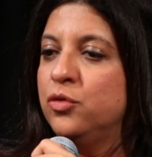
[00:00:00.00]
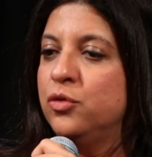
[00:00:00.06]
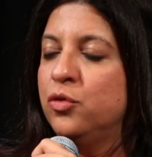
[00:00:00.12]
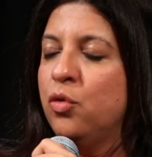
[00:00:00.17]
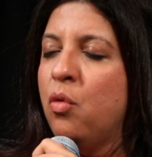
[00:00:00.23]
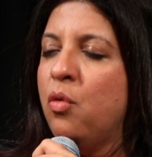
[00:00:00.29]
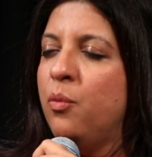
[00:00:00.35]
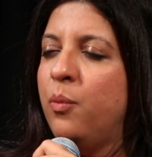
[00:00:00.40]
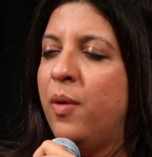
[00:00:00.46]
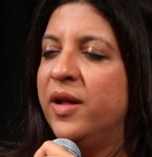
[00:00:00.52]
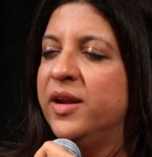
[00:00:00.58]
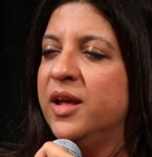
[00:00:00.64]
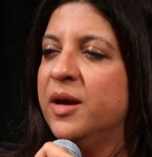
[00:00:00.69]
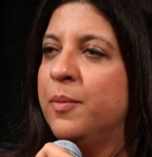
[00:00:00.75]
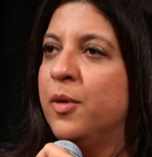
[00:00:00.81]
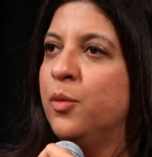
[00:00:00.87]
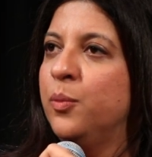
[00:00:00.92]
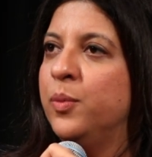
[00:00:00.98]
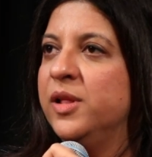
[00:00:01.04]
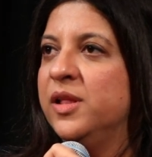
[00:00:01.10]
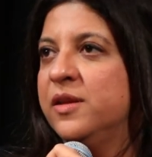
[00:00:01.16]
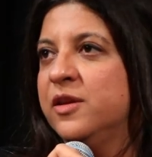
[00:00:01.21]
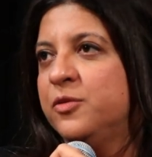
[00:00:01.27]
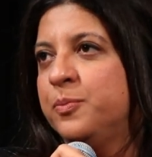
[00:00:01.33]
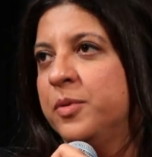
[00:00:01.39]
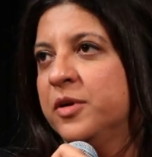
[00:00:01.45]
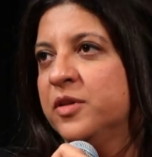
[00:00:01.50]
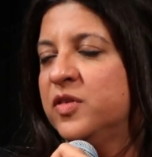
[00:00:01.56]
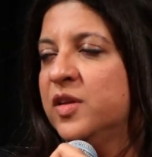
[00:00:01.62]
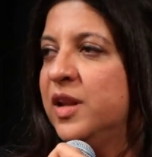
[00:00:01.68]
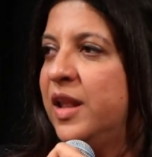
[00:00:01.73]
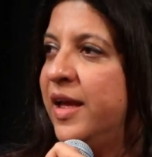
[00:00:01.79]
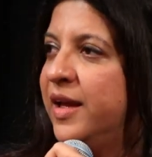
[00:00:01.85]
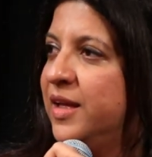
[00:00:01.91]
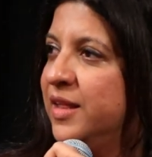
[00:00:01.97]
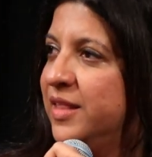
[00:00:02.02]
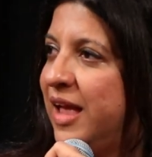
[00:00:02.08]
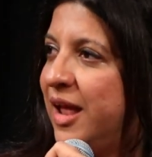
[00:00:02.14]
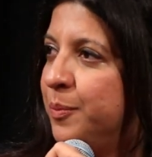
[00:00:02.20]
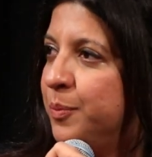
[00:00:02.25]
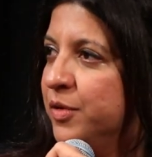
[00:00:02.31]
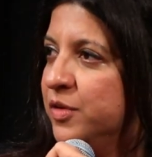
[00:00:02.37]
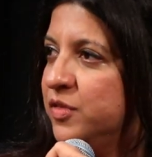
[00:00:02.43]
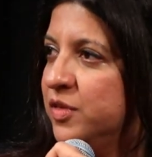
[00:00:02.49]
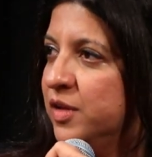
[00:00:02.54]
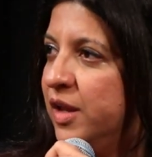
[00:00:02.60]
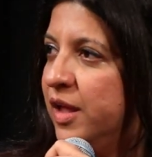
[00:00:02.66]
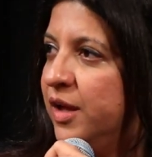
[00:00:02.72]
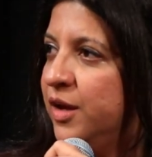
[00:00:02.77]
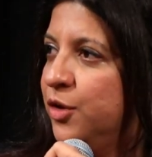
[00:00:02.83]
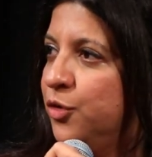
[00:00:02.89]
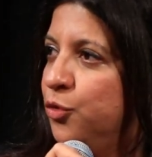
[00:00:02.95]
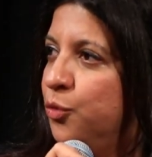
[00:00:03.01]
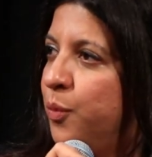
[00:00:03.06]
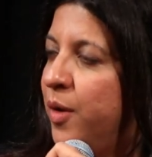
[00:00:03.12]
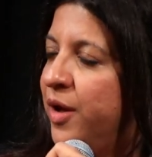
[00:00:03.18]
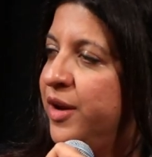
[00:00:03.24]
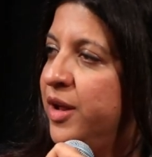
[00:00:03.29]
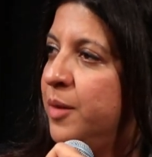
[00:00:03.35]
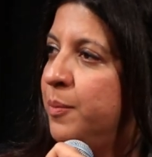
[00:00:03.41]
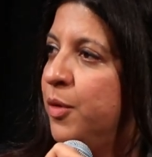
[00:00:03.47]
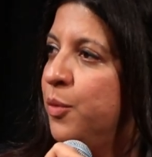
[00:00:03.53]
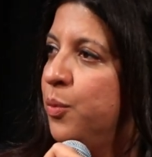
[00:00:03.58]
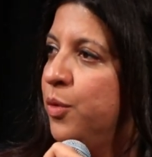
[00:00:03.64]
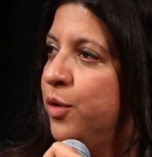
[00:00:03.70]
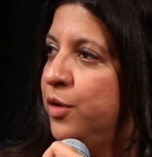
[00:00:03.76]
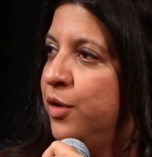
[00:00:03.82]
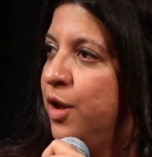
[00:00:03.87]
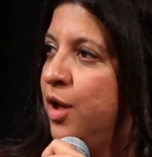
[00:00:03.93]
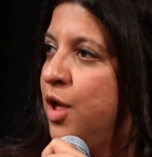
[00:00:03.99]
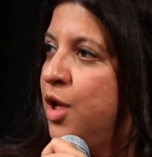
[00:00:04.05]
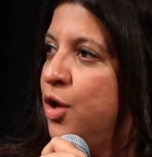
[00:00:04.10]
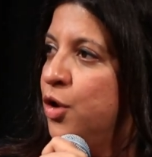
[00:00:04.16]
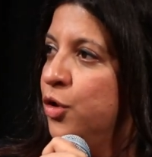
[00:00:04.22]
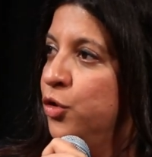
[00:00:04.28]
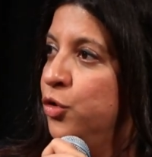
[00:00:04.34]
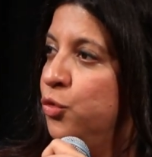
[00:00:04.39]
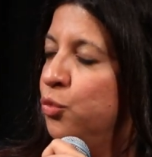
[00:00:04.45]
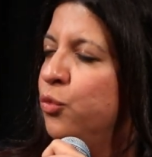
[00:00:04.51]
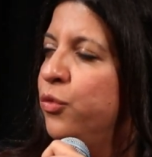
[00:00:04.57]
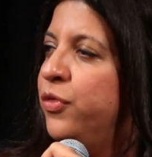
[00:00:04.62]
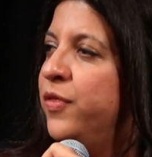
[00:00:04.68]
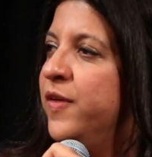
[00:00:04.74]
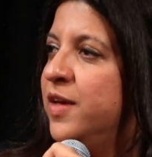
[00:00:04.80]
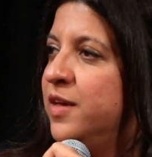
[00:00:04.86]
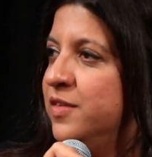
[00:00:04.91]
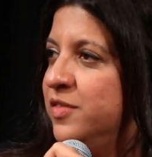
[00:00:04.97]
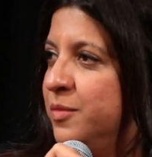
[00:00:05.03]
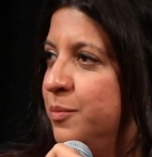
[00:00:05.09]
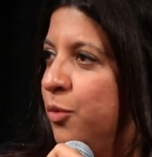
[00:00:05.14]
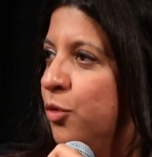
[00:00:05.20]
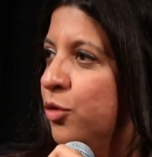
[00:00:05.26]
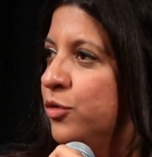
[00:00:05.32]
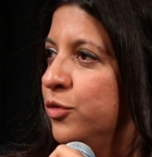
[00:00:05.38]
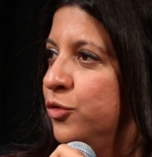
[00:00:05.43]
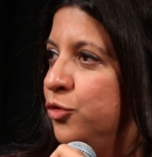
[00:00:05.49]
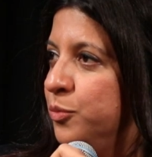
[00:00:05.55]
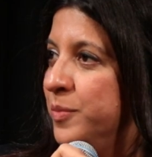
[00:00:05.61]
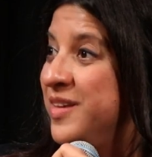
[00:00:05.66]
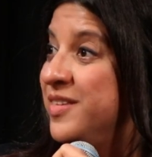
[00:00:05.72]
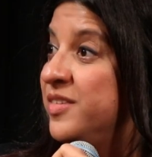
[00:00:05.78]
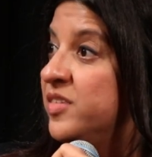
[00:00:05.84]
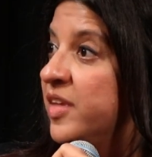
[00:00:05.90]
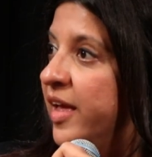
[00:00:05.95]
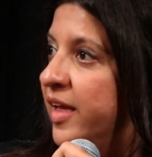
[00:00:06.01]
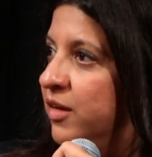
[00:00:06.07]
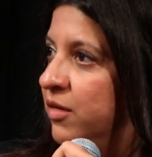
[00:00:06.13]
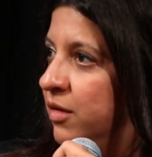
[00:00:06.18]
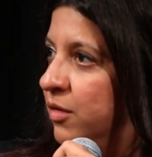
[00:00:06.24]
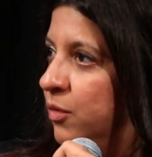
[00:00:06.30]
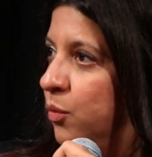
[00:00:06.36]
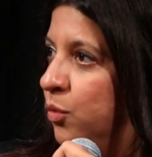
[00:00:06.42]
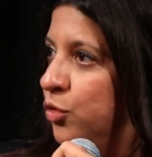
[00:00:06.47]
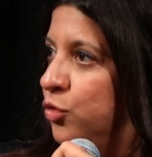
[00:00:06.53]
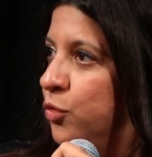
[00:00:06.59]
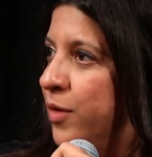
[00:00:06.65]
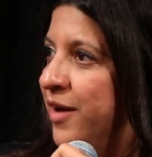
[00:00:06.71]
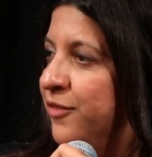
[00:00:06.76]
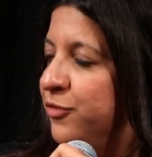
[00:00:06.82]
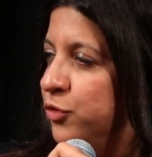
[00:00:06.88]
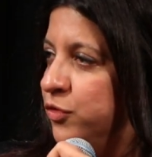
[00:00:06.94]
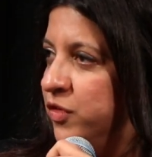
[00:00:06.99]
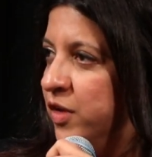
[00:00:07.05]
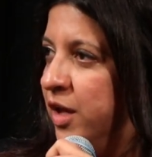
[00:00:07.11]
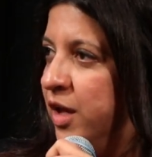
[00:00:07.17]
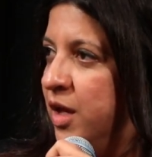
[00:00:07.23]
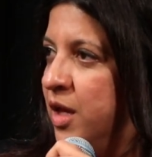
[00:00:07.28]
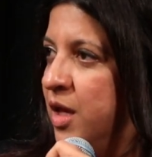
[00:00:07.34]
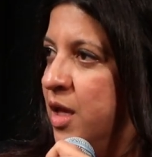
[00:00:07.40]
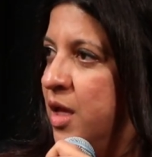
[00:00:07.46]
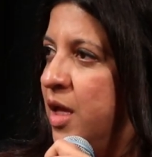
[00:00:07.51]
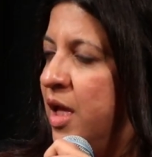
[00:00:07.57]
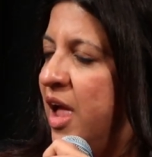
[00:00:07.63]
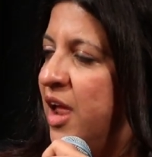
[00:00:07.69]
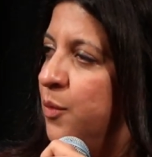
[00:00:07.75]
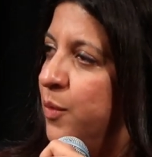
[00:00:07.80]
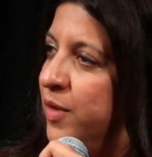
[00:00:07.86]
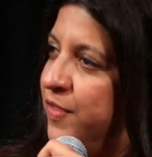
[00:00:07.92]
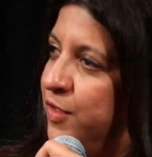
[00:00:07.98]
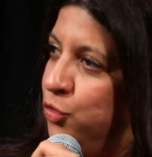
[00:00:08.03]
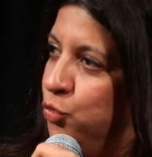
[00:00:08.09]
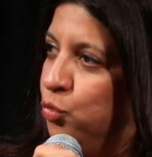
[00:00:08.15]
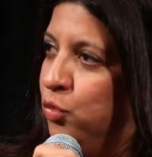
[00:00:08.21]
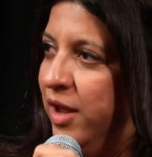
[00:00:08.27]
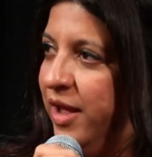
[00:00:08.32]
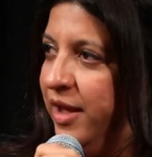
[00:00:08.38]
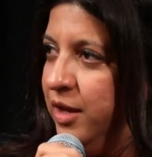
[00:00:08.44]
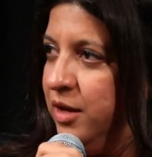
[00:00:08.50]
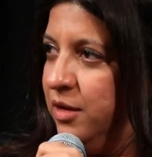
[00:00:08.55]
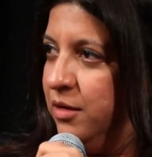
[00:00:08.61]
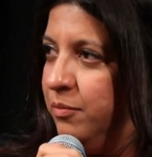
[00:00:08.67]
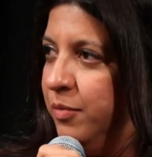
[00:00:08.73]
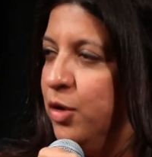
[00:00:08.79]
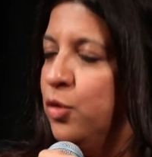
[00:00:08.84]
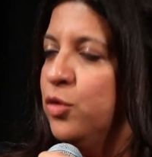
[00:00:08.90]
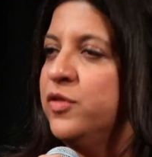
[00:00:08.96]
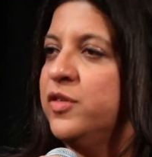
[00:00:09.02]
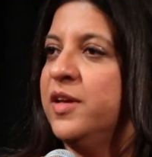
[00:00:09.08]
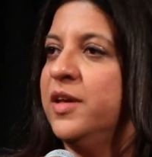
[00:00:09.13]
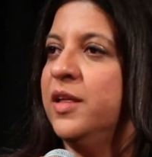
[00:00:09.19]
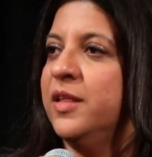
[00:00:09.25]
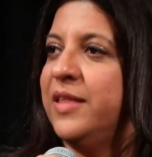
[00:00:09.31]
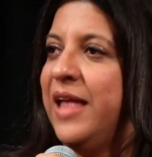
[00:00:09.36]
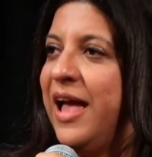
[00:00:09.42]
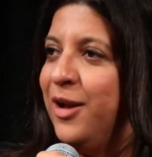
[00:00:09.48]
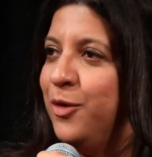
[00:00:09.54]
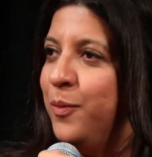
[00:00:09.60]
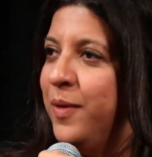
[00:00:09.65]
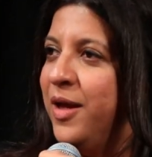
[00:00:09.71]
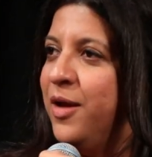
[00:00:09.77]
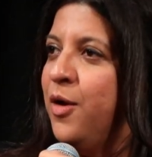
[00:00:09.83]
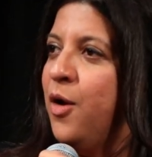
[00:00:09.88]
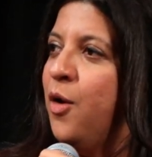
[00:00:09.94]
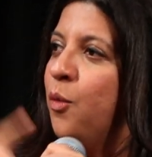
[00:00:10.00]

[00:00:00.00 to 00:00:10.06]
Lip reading: don't worry about will this person like it, that person like it. You worry about what you think is important to be said, what you have to say, and whether you like it. Because that way,